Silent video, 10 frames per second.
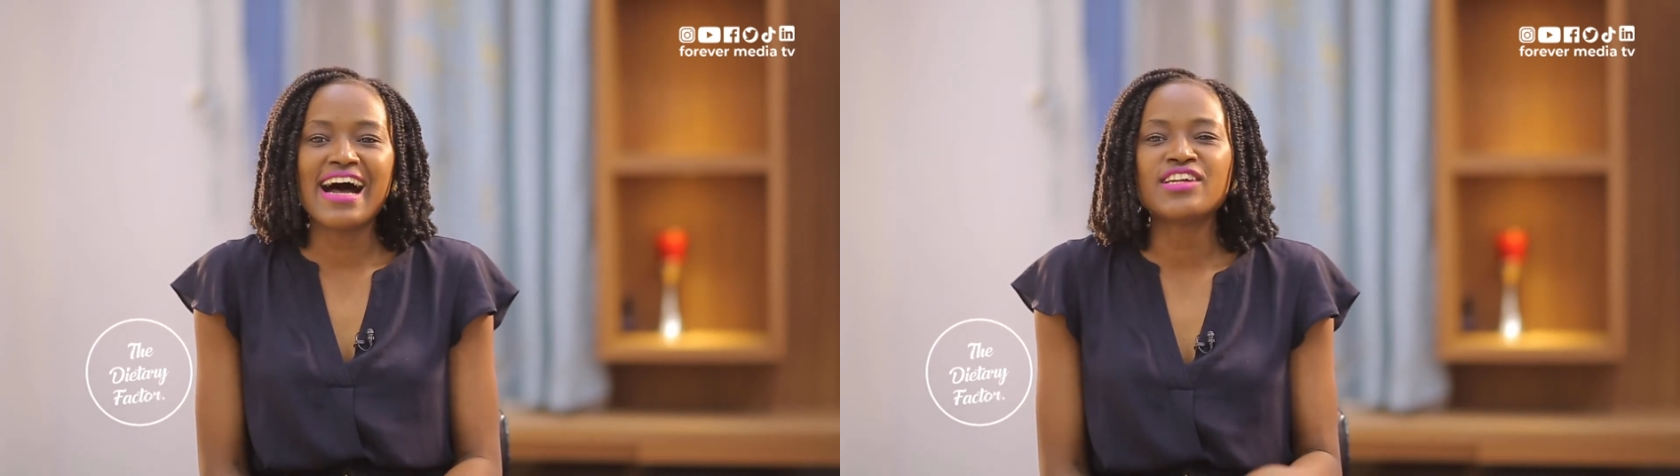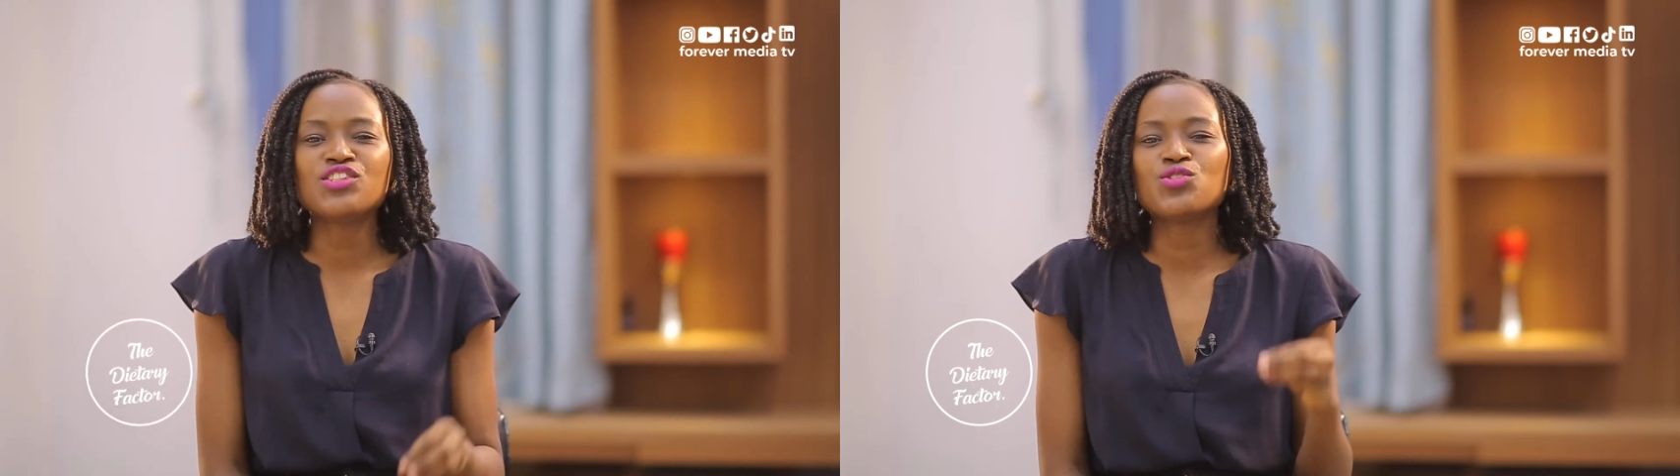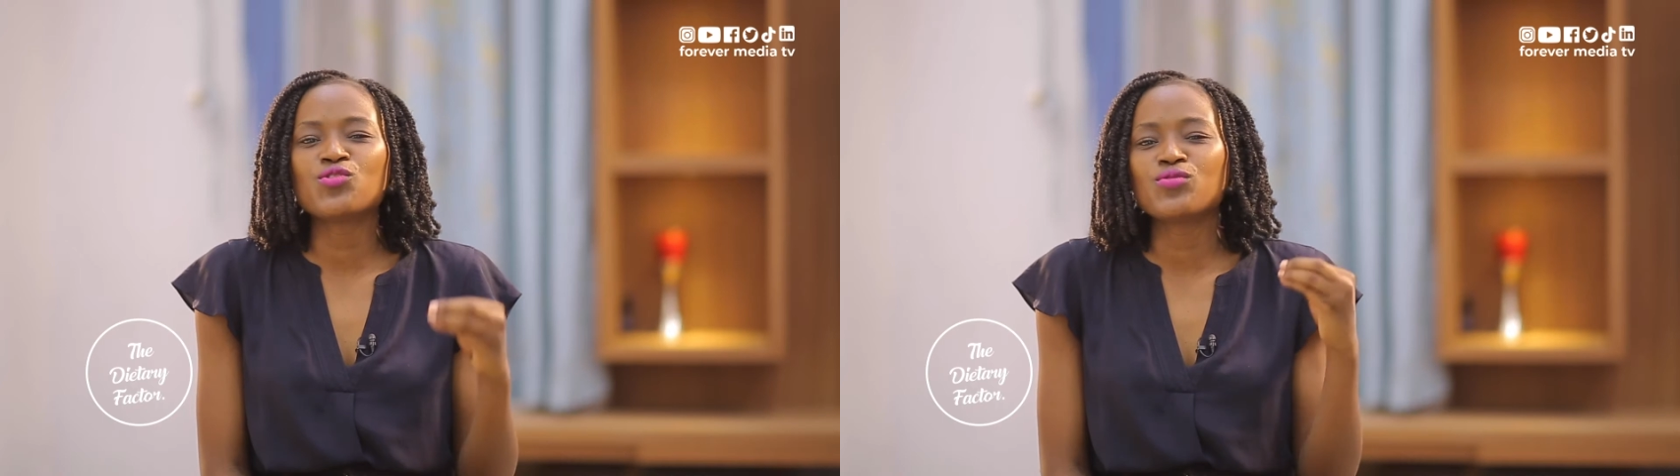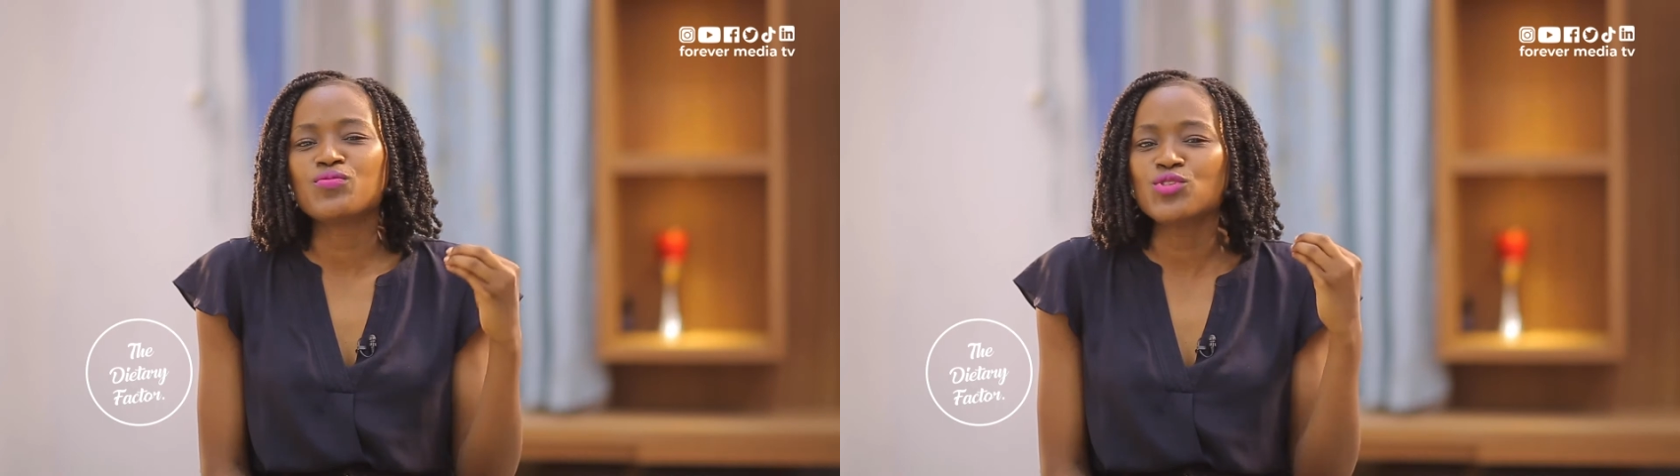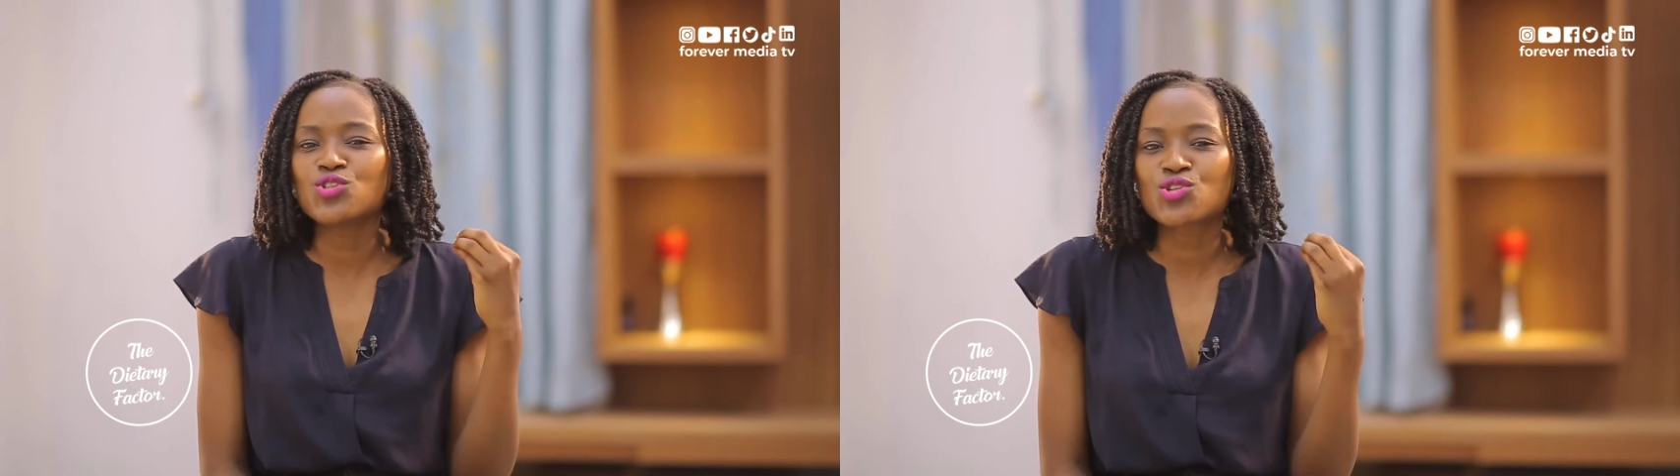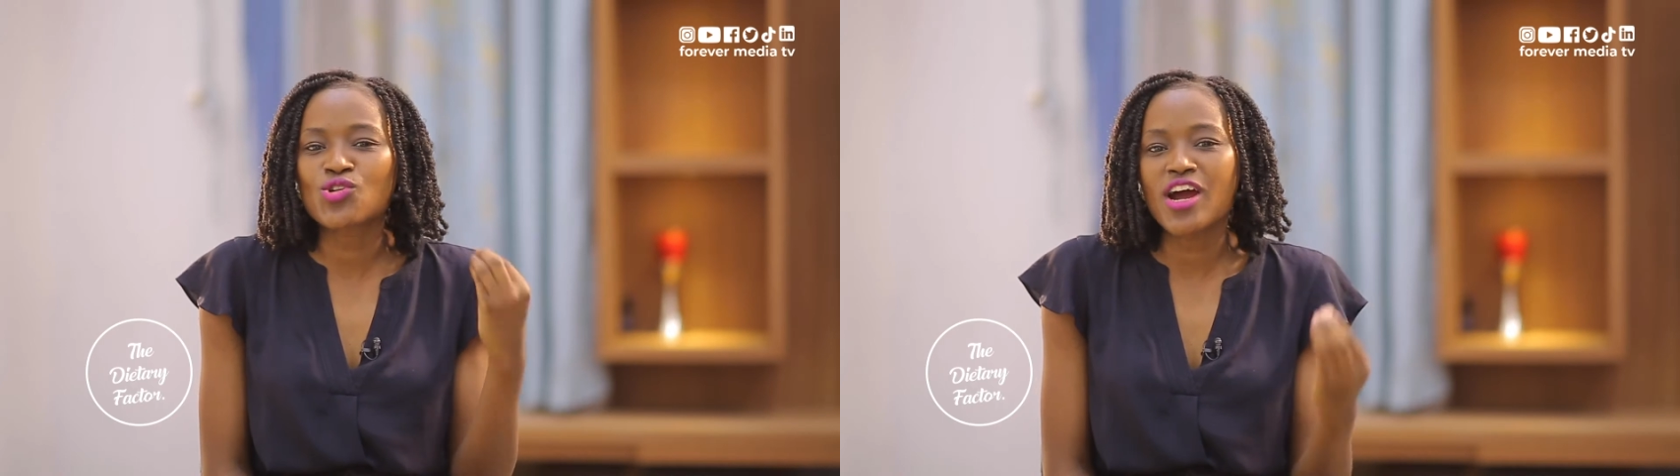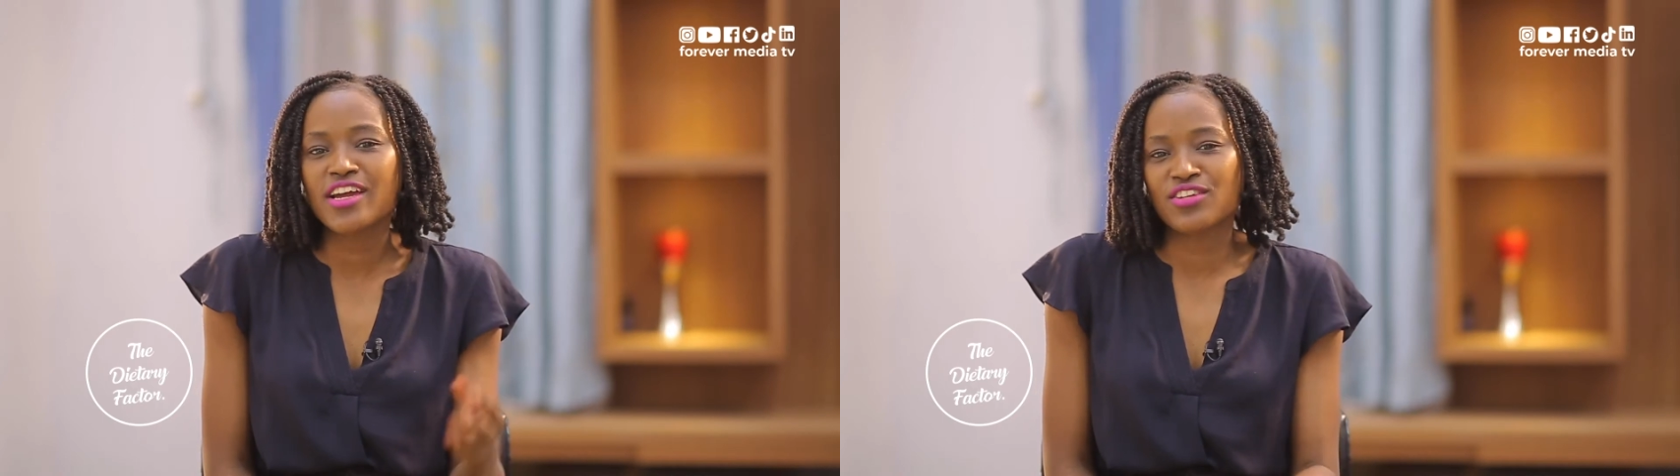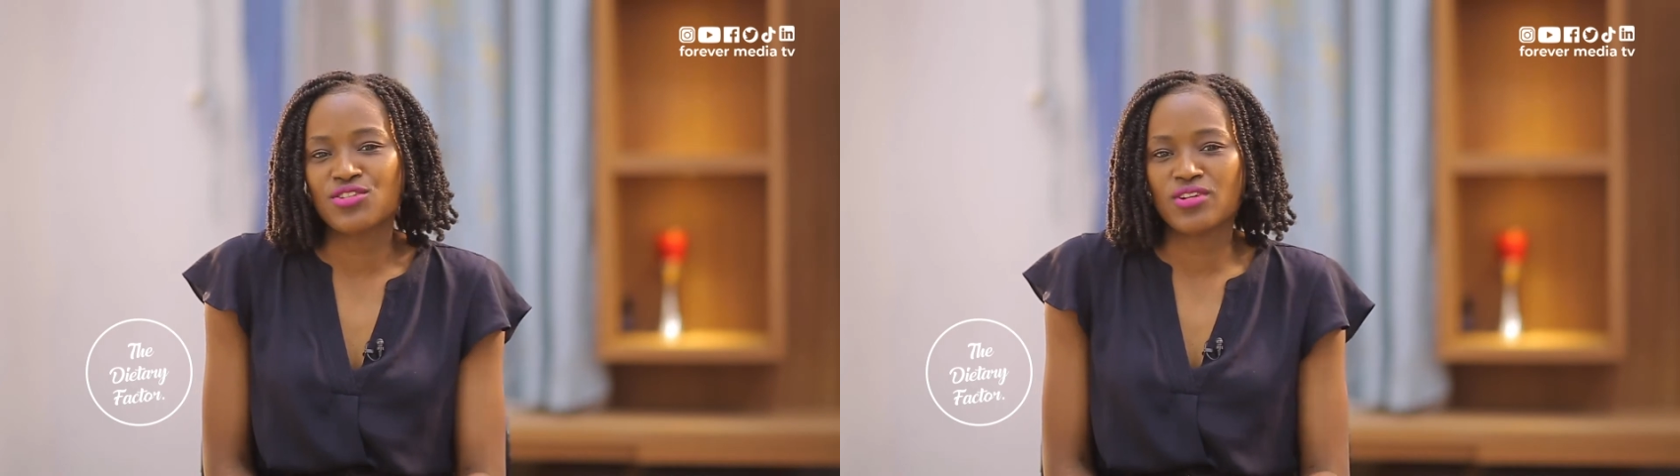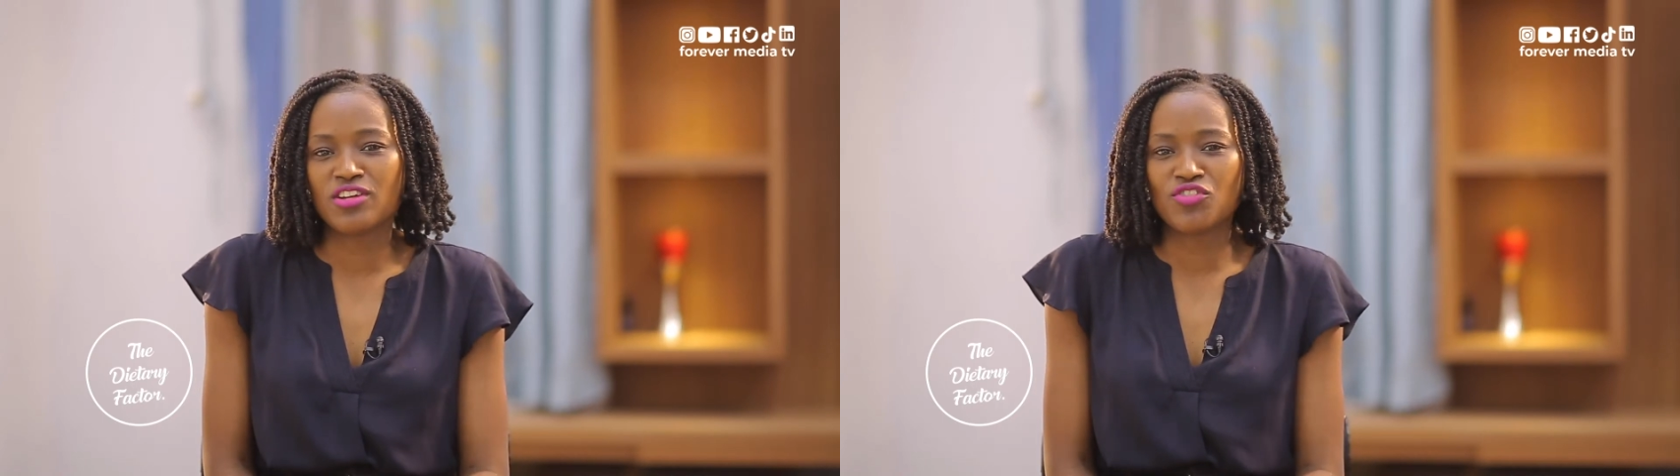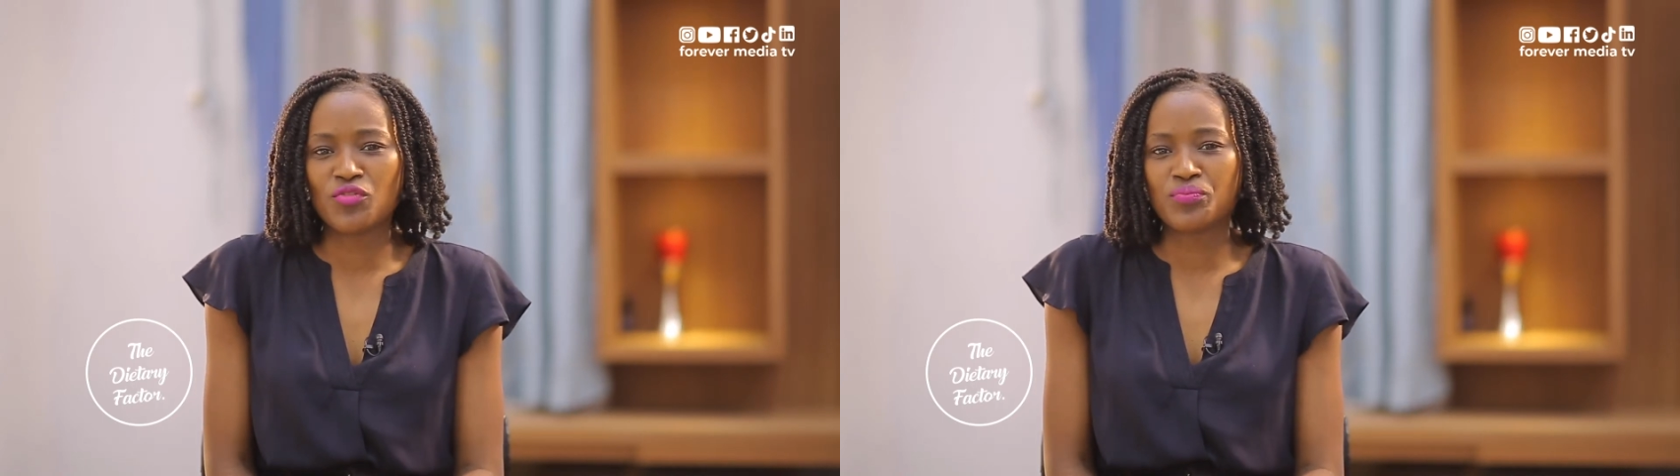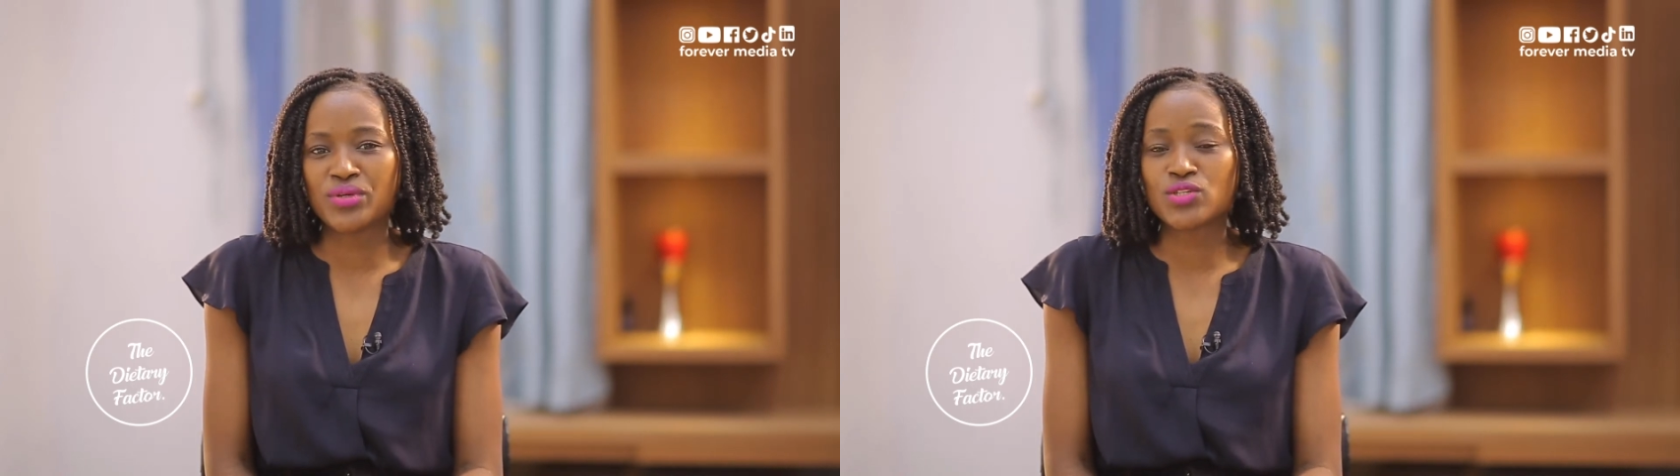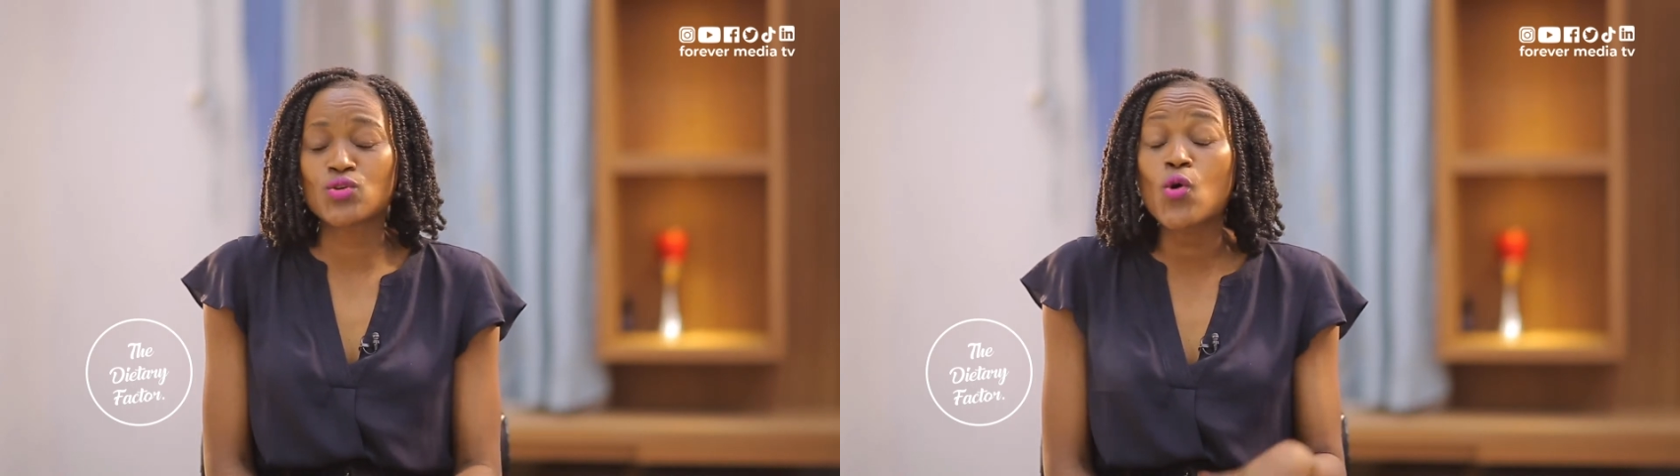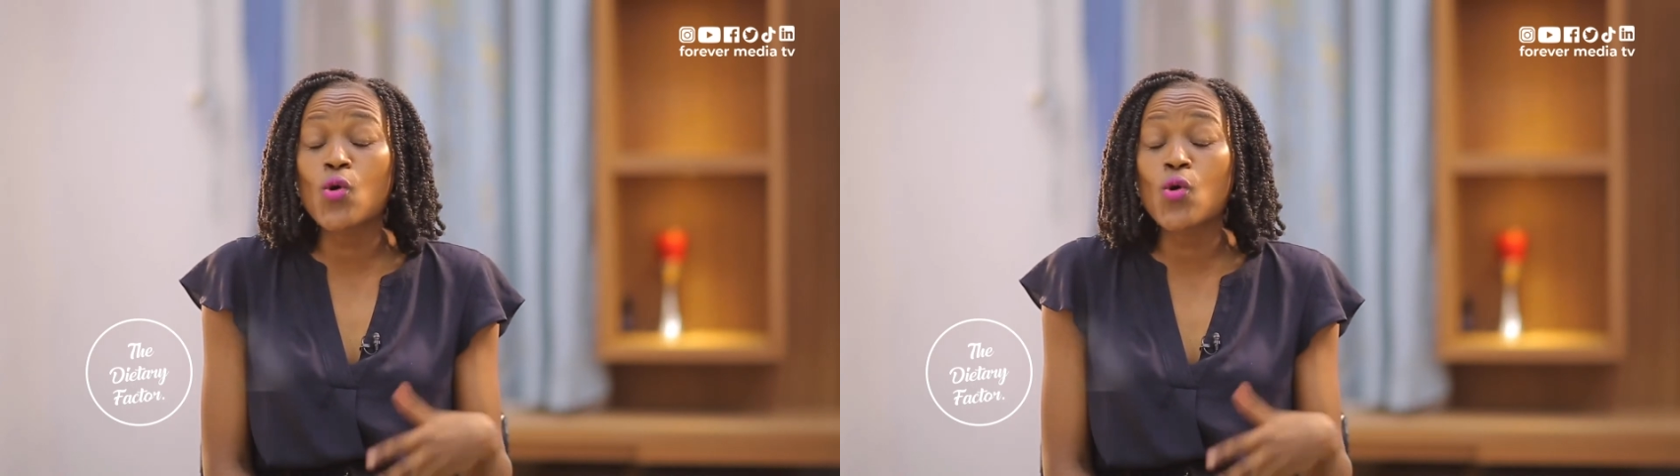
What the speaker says: and you're trying your level best?